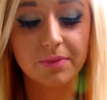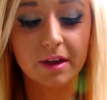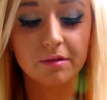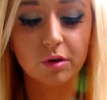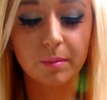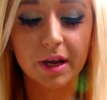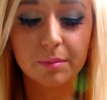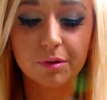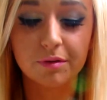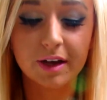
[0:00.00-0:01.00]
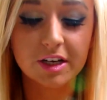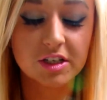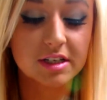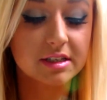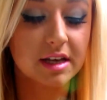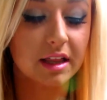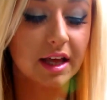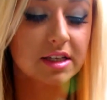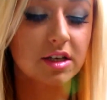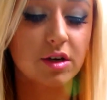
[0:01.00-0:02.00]
And for my imperfections, I
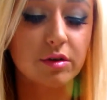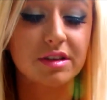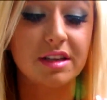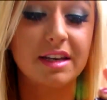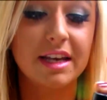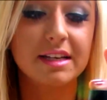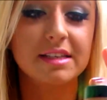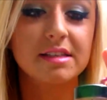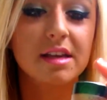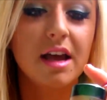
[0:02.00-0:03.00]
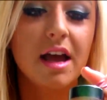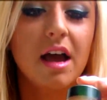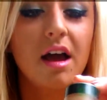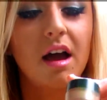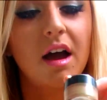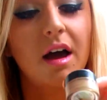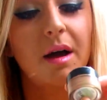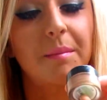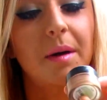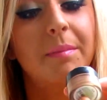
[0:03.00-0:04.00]
like to use the NYX
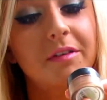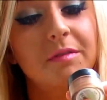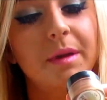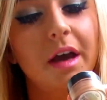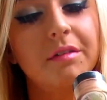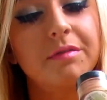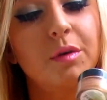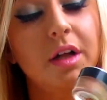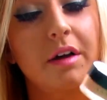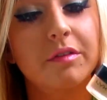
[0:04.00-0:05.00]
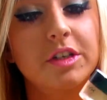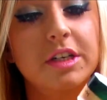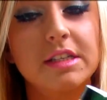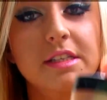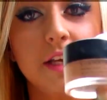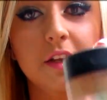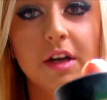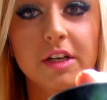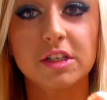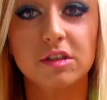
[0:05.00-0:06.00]
Above and Beyond Full Coverage Concealer.
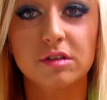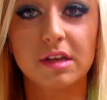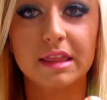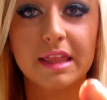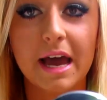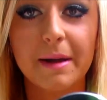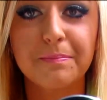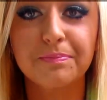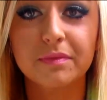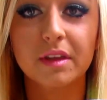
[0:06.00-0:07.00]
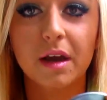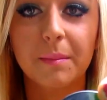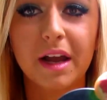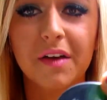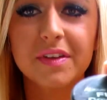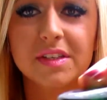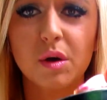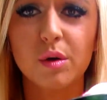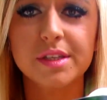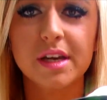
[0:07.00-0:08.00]
It just looks like that. I got this at
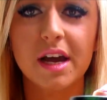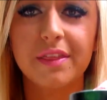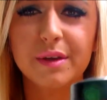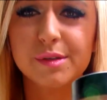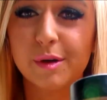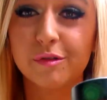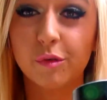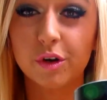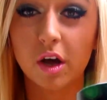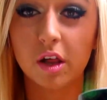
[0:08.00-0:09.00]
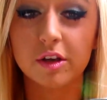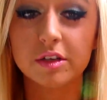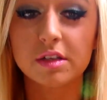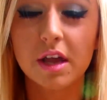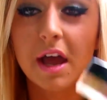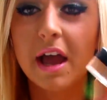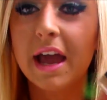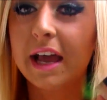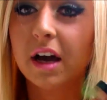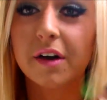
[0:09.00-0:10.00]
Ulta. I think it was about $4.
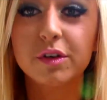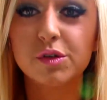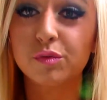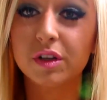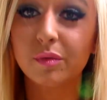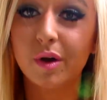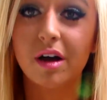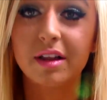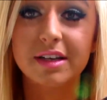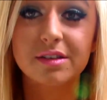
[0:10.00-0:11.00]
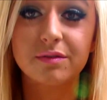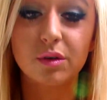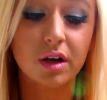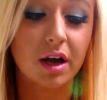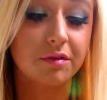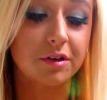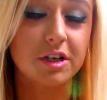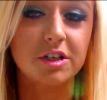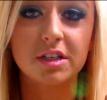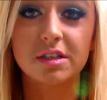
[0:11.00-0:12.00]
It covers really well. It is full
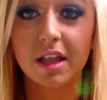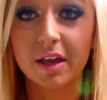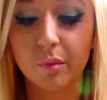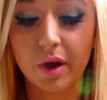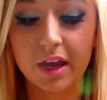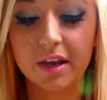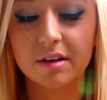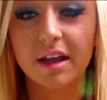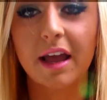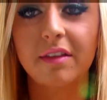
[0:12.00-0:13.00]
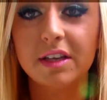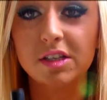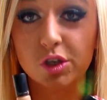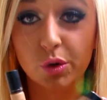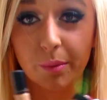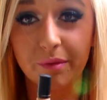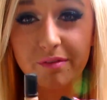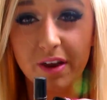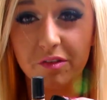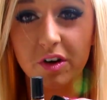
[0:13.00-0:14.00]
coverage. It's lightweight. And these two are my
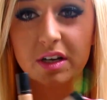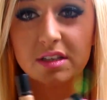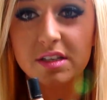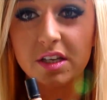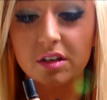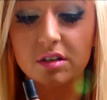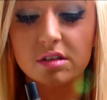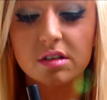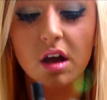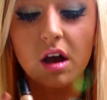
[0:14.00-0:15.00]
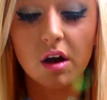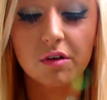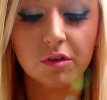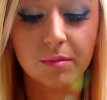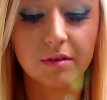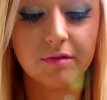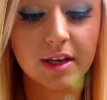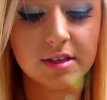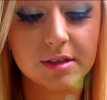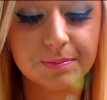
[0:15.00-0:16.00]
favorite concealers for my
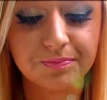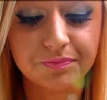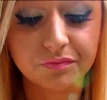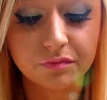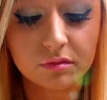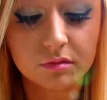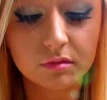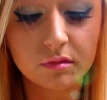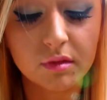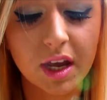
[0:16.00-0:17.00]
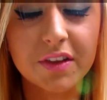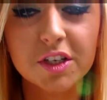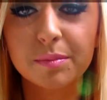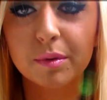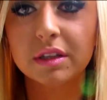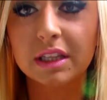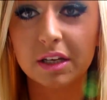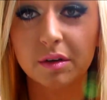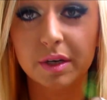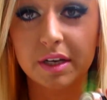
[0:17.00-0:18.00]
face. And these are both
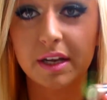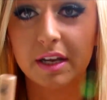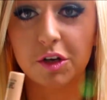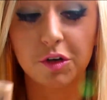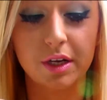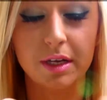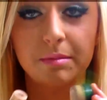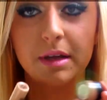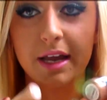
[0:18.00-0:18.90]
liquid and cream.